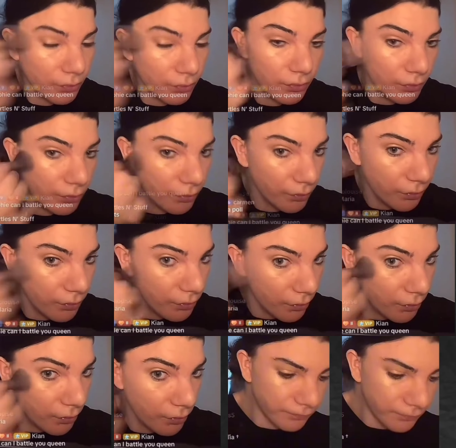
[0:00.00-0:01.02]
And I'll
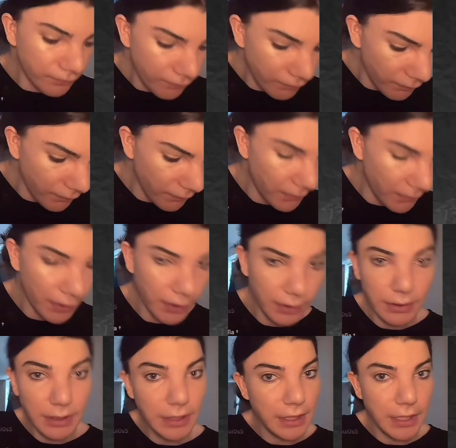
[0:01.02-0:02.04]
speak to you later.
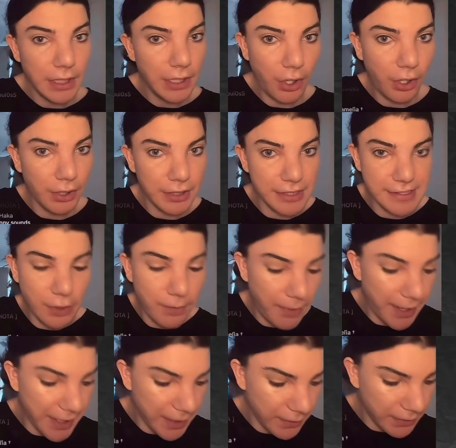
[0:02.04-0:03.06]
Take care. Have a good
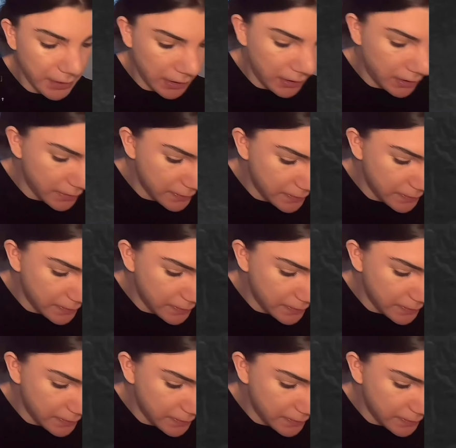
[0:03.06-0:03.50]
one. Bye